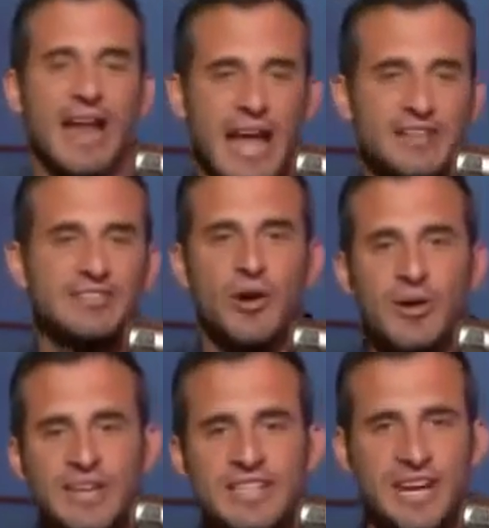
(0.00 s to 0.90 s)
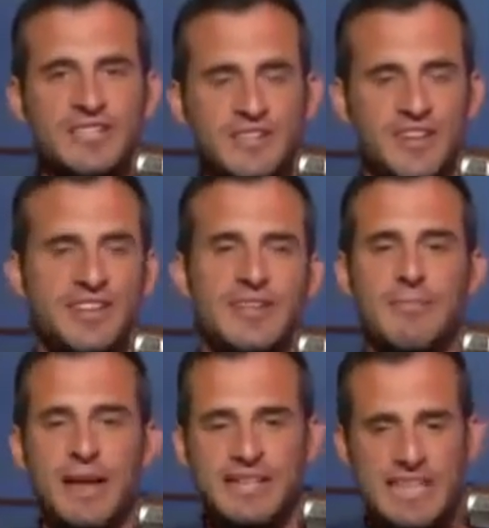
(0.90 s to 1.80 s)
Right? And so he does fit the
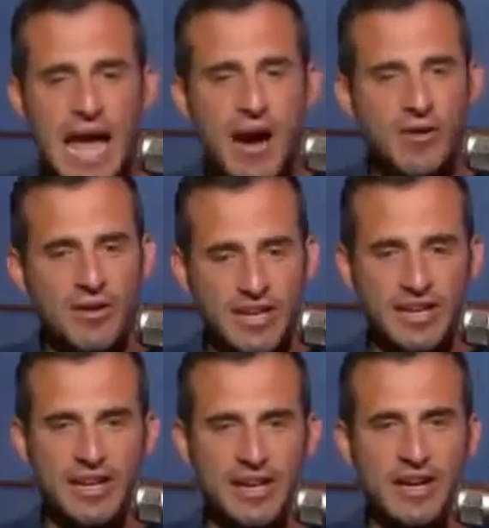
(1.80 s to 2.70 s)
mentality